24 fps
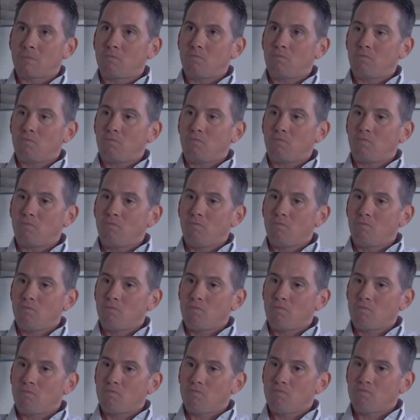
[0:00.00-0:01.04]
into the tech
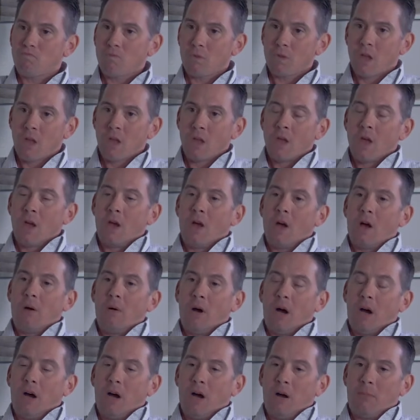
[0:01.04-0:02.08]
industry?
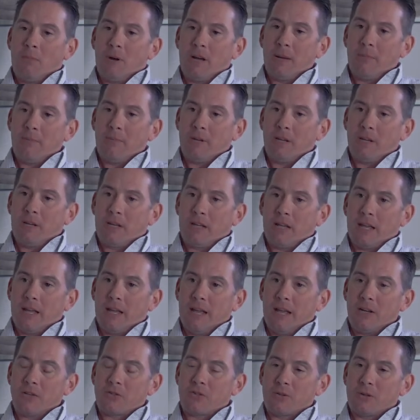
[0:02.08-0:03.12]
Uh, my big
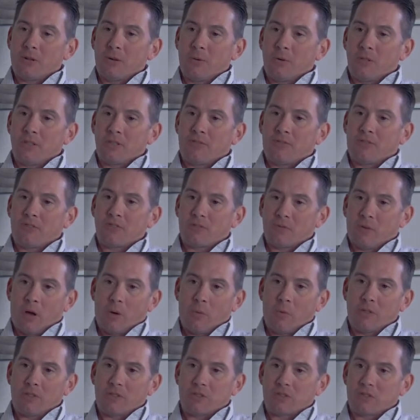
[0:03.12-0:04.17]
entry was, first of all, I
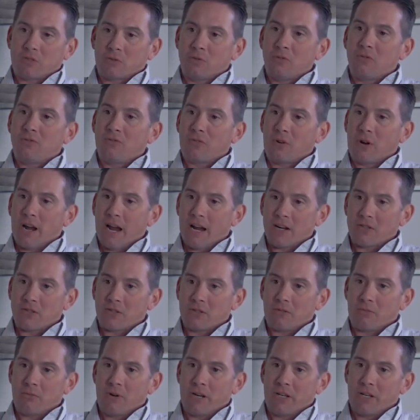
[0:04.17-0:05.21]
went to school for
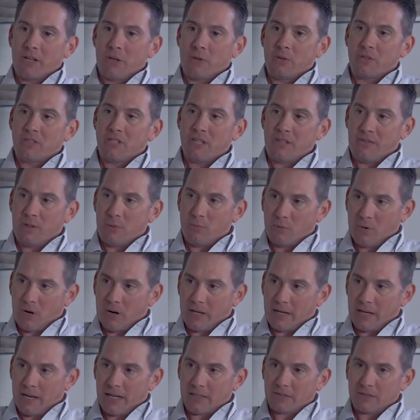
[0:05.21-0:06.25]
actually radio and T V
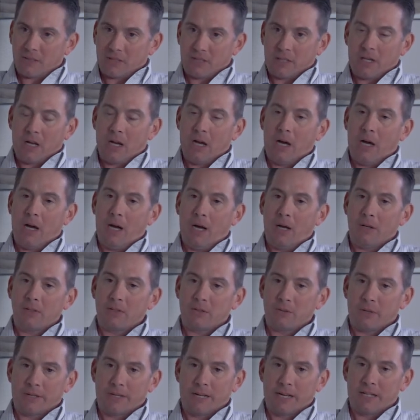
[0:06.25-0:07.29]
broadcasting. Nice. Uh,
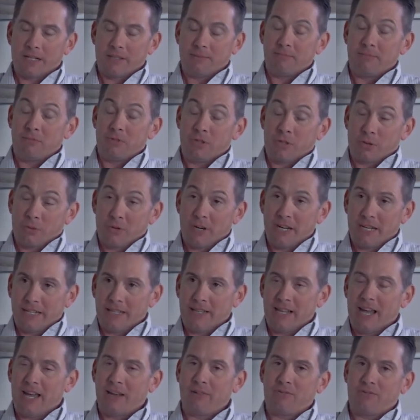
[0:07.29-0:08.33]
so I got a degree in
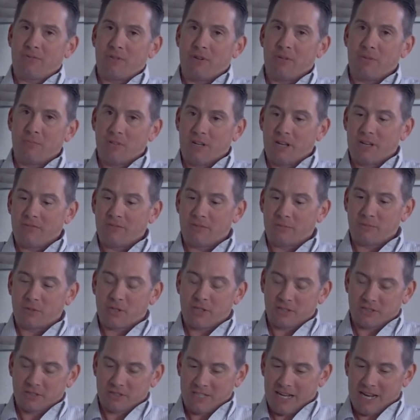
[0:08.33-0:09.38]
that from, uh, from
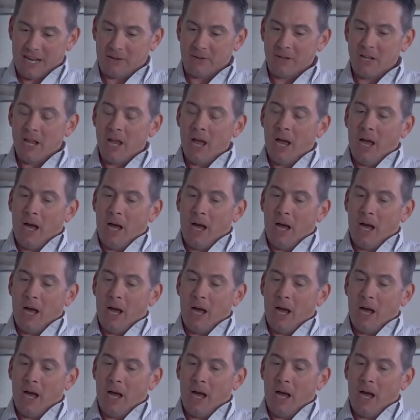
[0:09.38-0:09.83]
Kutztown.